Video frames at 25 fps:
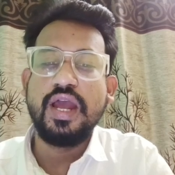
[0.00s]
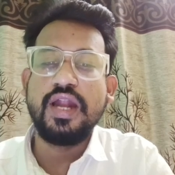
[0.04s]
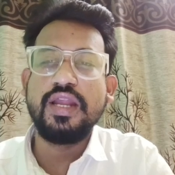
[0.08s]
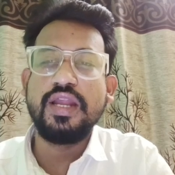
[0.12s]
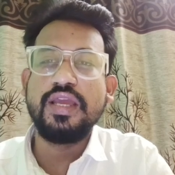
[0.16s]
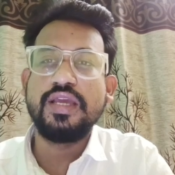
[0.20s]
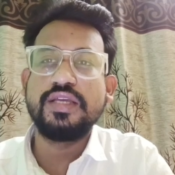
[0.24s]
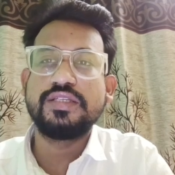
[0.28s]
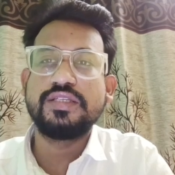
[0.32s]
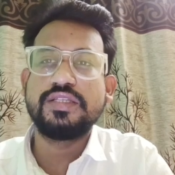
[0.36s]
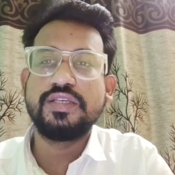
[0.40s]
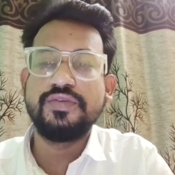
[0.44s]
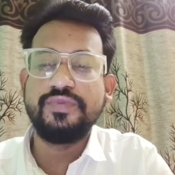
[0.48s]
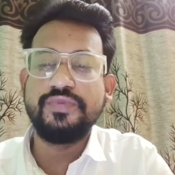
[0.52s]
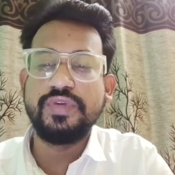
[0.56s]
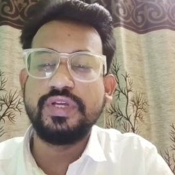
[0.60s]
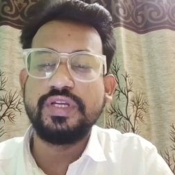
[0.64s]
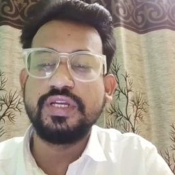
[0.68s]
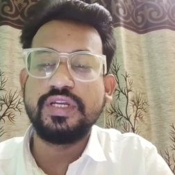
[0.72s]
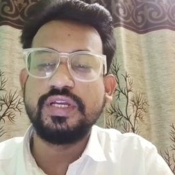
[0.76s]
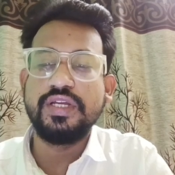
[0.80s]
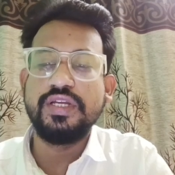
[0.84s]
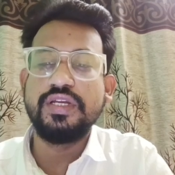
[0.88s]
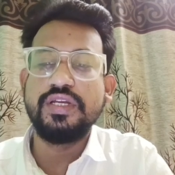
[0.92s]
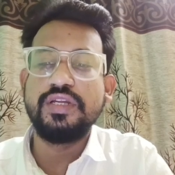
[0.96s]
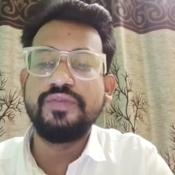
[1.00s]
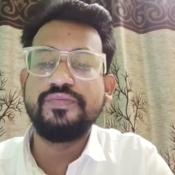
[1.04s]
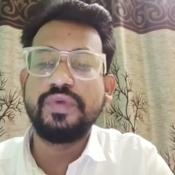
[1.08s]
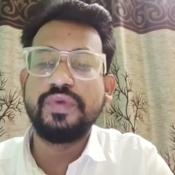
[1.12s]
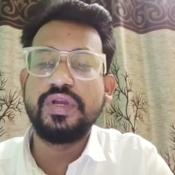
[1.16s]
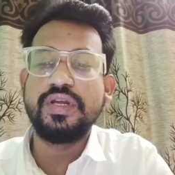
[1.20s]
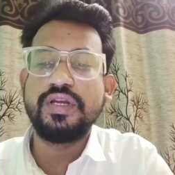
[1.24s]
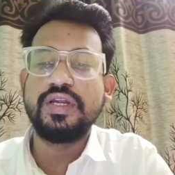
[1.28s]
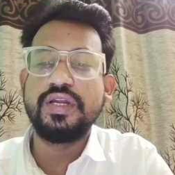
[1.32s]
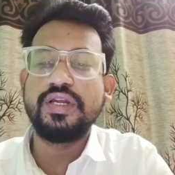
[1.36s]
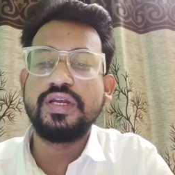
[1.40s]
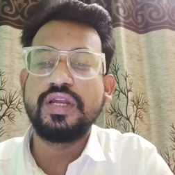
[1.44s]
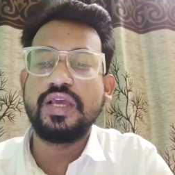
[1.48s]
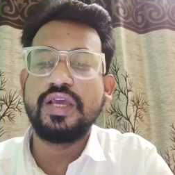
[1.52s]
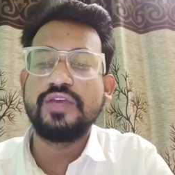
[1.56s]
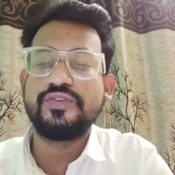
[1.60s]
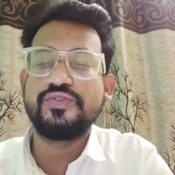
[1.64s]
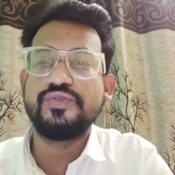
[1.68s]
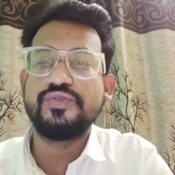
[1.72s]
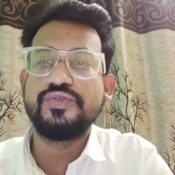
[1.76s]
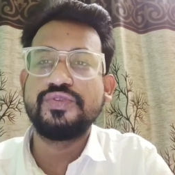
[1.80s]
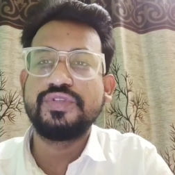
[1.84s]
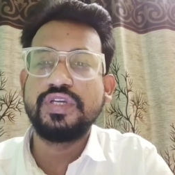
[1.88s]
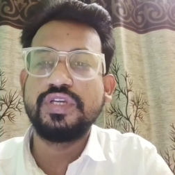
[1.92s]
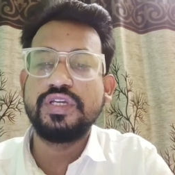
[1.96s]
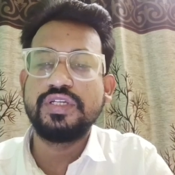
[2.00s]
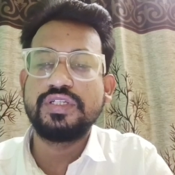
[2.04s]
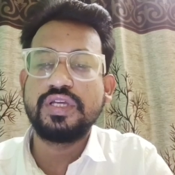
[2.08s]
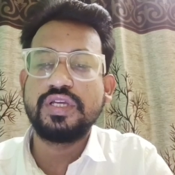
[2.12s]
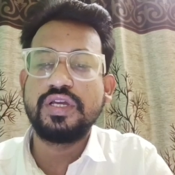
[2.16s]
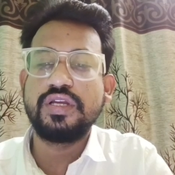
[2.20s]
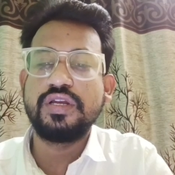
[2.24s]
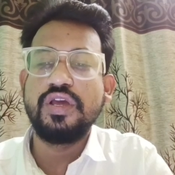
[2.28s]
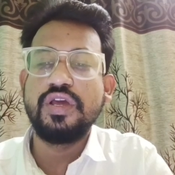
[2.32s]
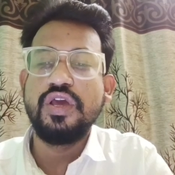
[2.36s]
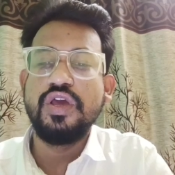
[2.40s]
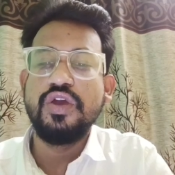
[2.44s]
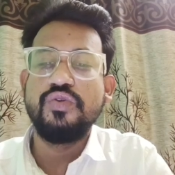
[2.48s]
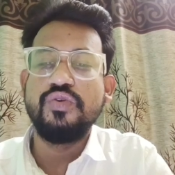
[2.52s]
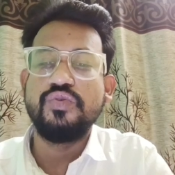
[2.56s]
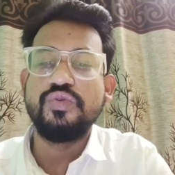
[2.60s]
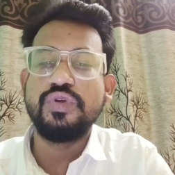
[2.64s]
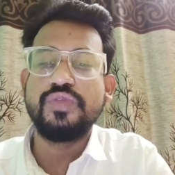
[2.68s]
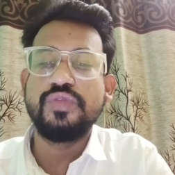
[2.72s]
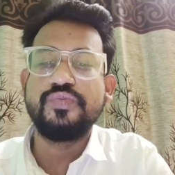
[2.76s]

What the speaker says: and exhibit independent association